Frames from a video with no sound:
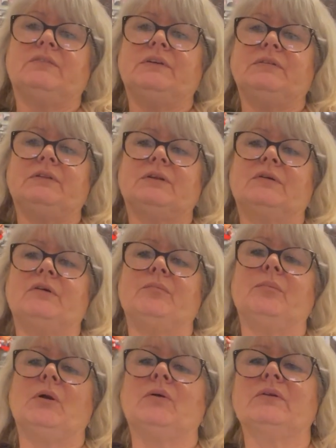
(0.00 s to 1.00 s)
even though I've
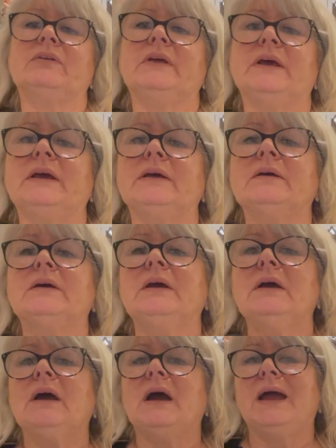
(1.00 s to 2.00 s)
blocked it.
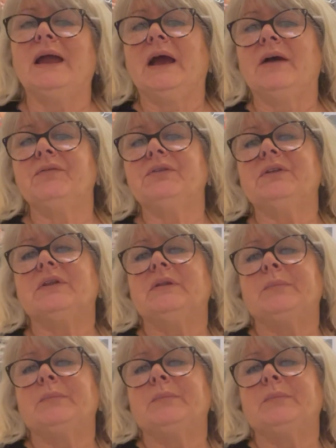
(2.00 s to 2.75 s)
I haven't done the